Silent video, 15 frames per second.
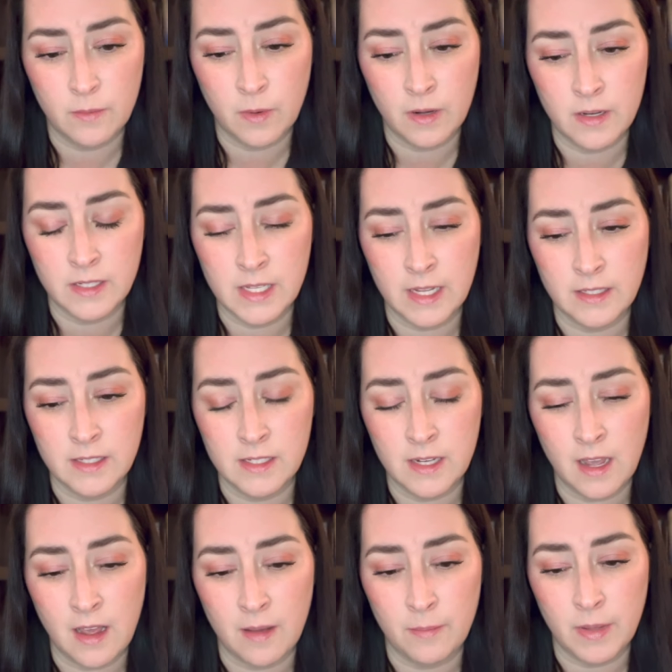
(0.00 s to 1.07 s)
where does that
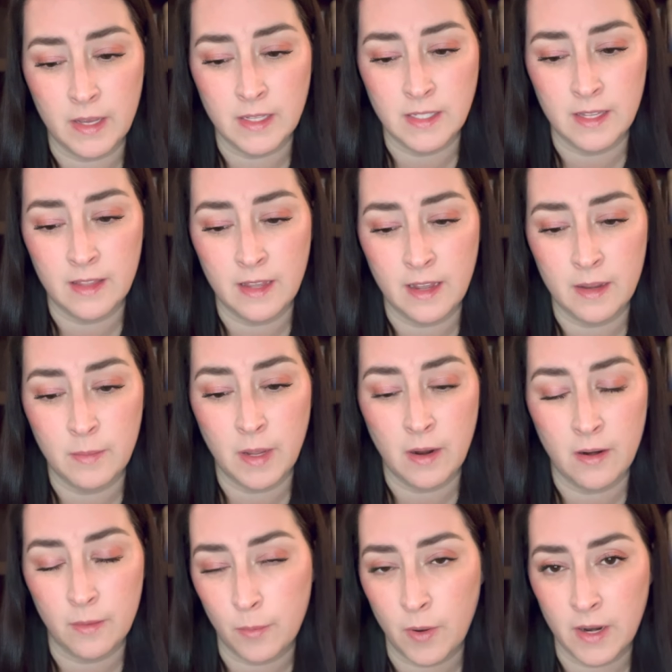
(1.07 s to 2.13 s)
stop? Because I think I'd be
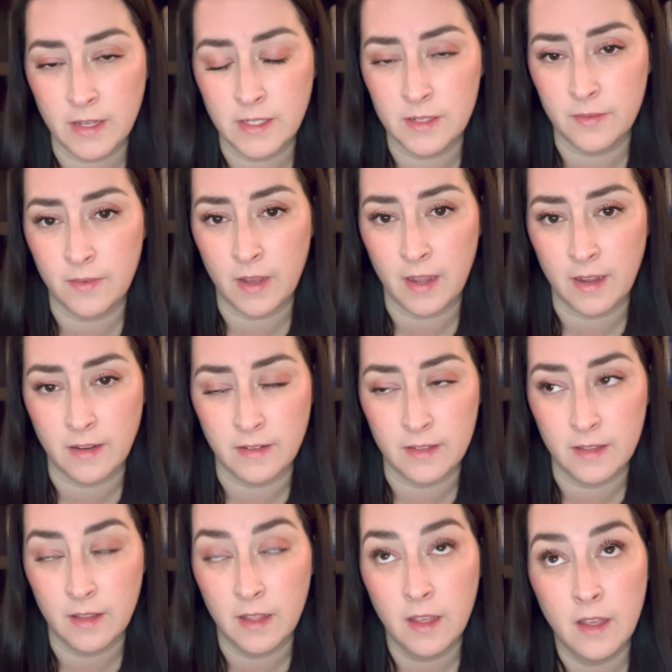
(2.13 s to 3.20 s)
hard pressed to find
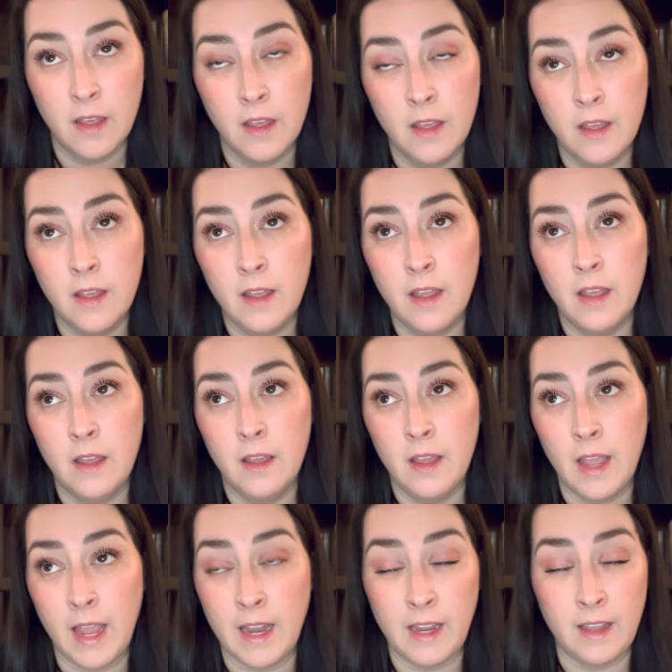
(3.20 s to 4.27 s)

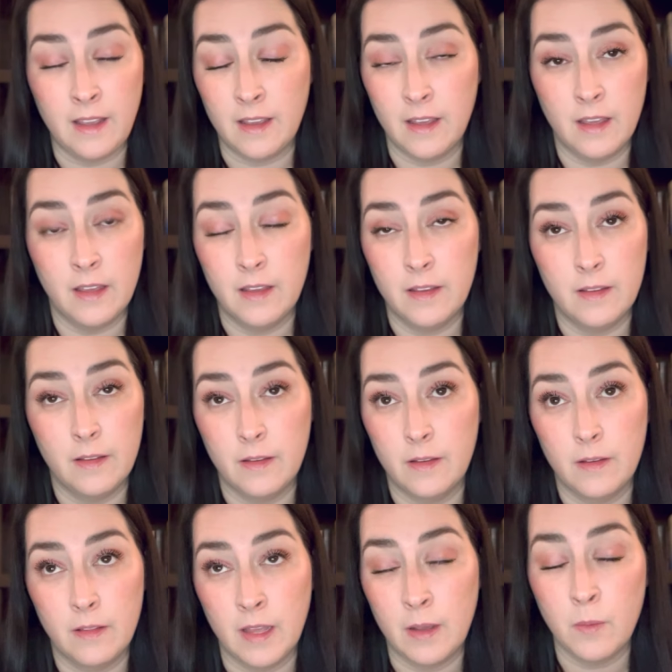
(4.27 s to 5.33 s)
any,
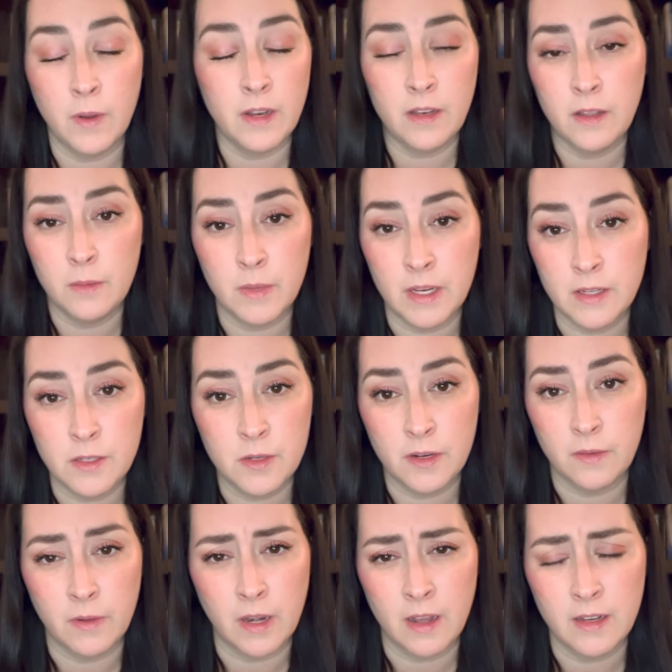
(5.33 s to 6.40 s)
like, when in human history
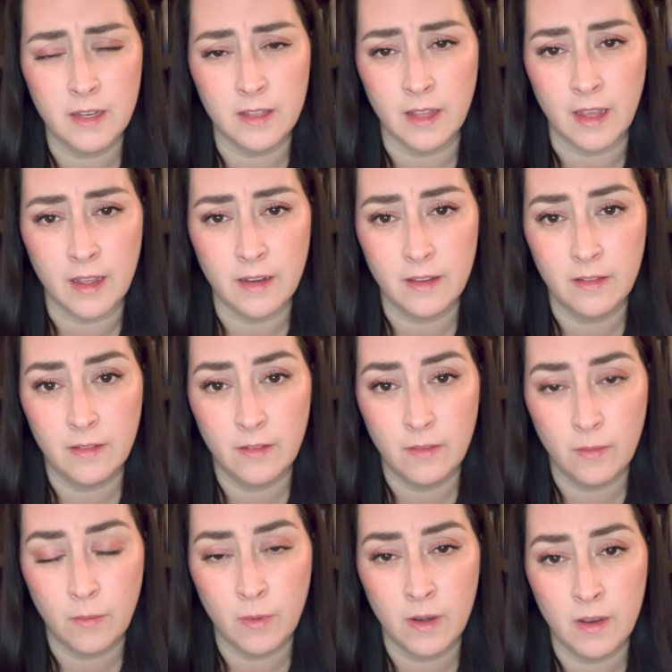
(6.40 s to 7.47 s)
have we not done that?
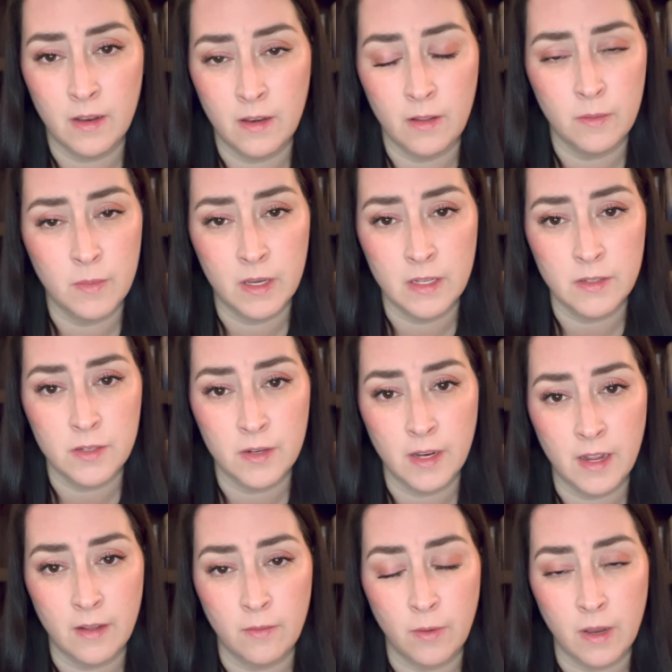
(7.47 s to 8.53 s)
When in human
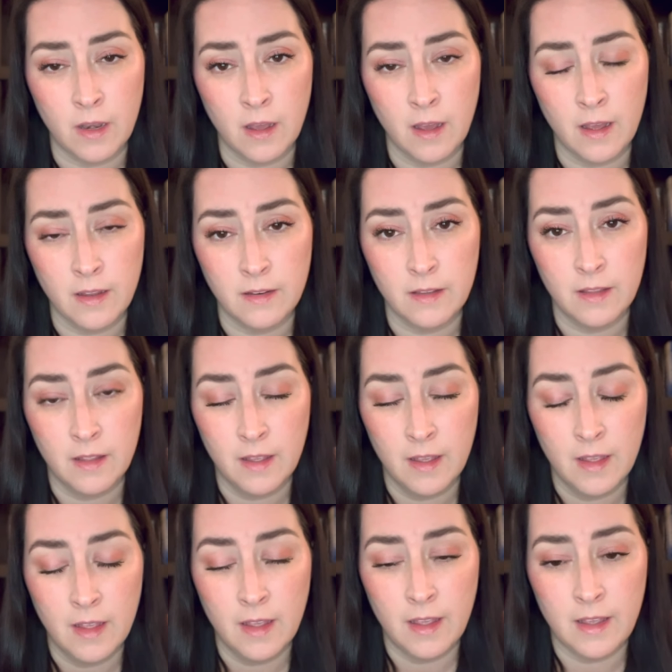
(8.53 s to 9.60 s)
history have we not
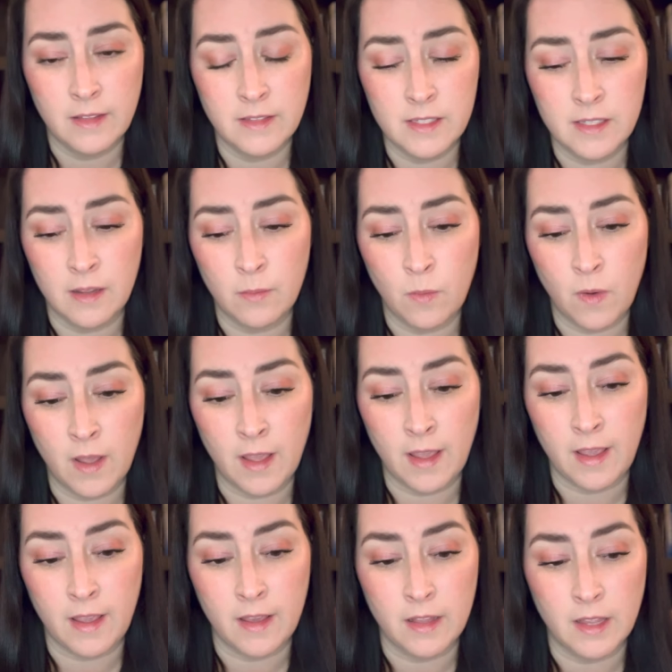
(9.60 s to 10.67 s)
in some
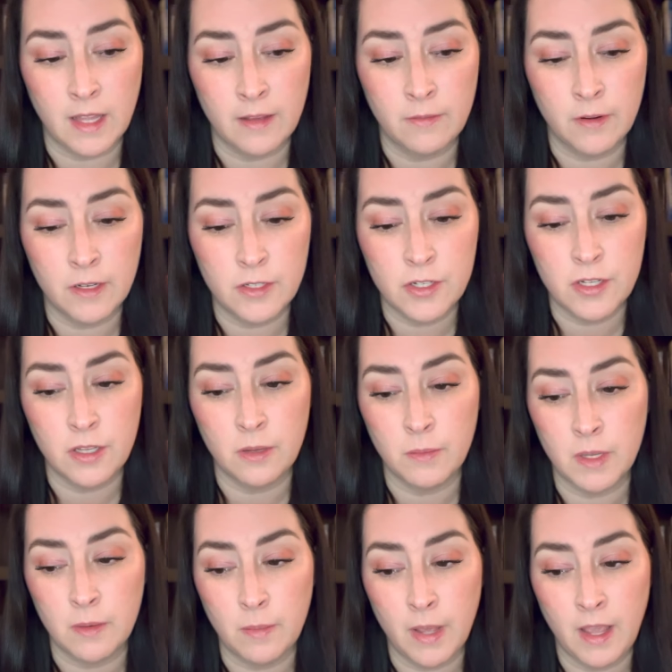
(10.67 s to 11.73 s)
way leveraged
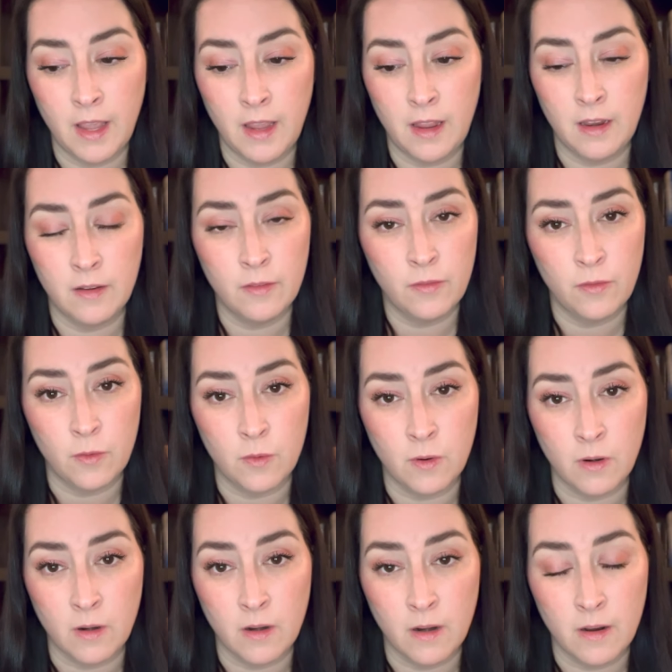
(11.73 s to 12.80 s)
human pain
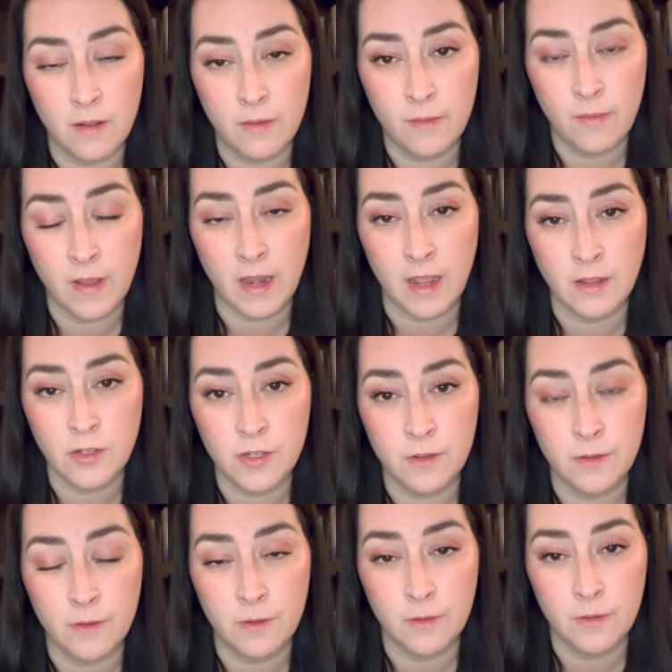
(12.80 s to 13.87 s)
for
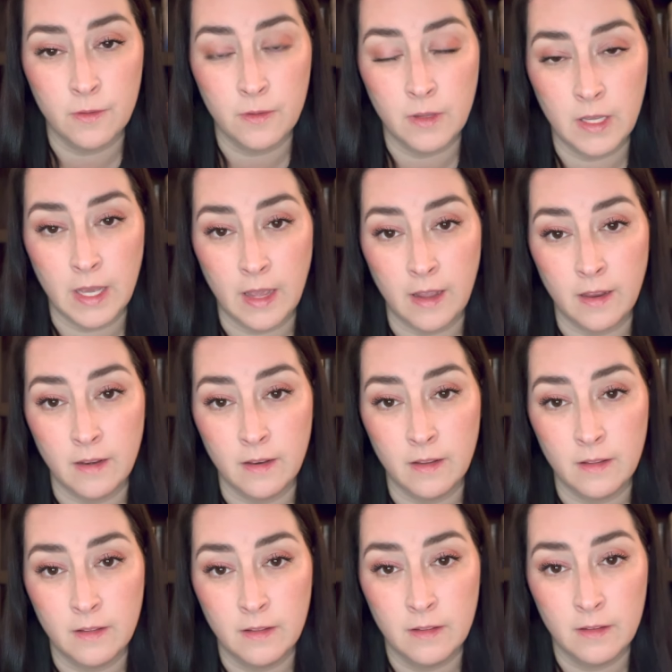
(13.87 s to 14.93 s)
financial gain,
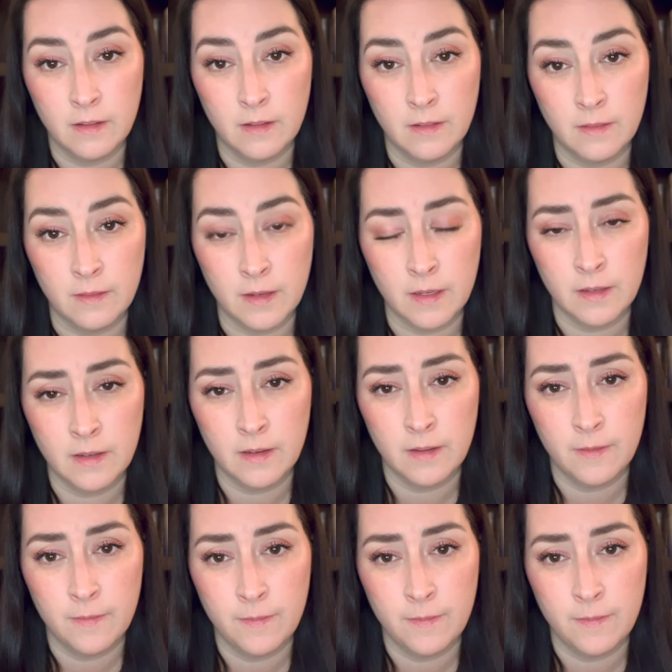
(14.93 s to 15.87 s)
right?